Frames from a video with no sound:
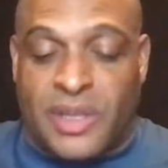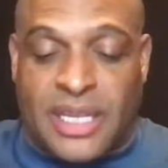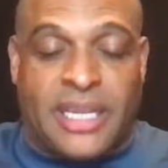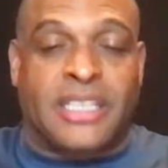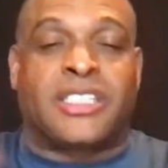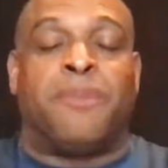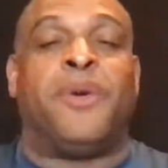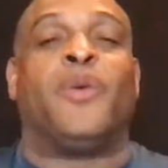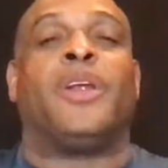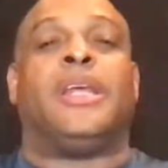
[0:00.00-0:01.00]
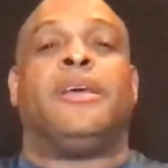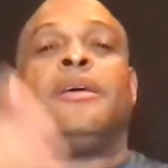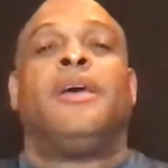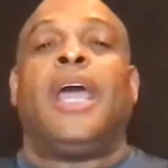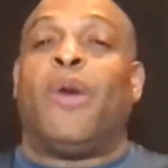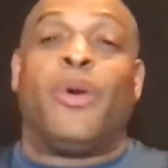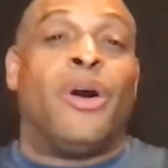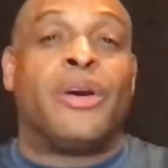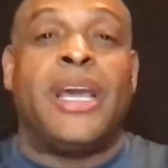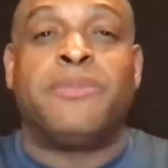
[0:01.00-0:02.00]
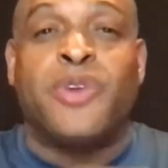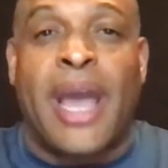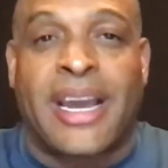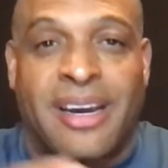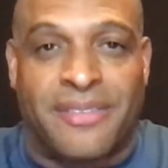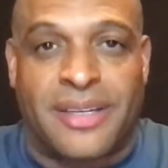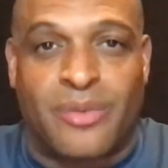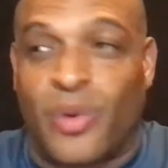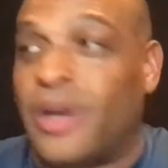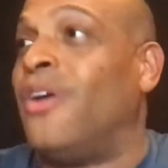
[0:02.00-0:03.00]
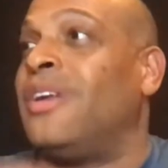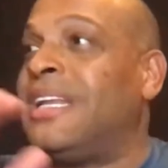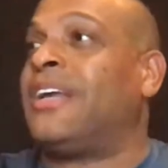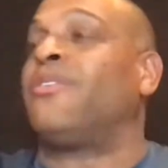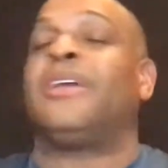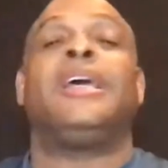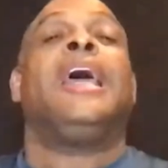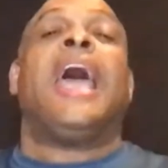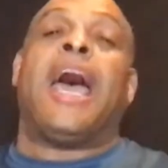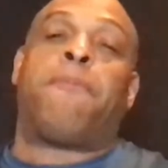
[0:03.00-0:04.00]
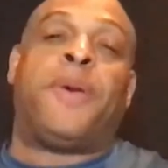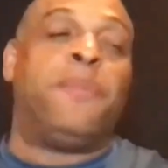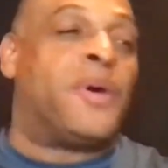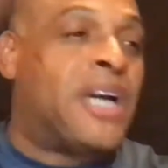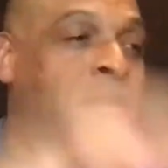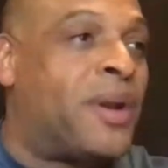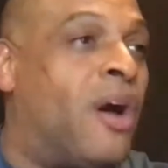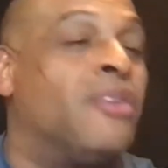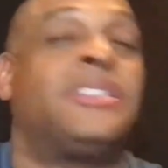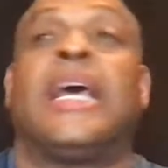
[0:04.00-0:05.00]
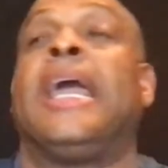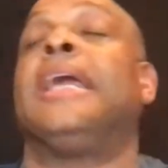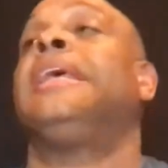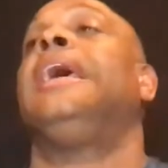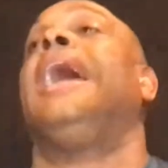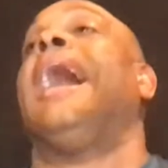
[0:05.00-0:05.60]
within this community, and we're going to keep track of it. We're going to literally have people coming on saying,